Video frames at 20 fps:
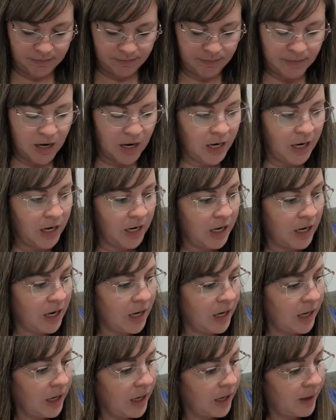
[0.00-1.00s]
my
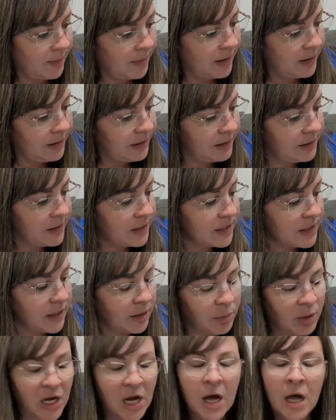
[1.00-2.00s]
uh,
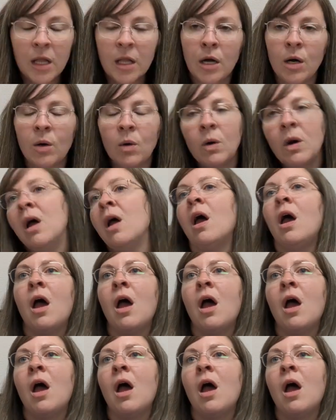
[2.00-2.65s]
Sleepy Hollow.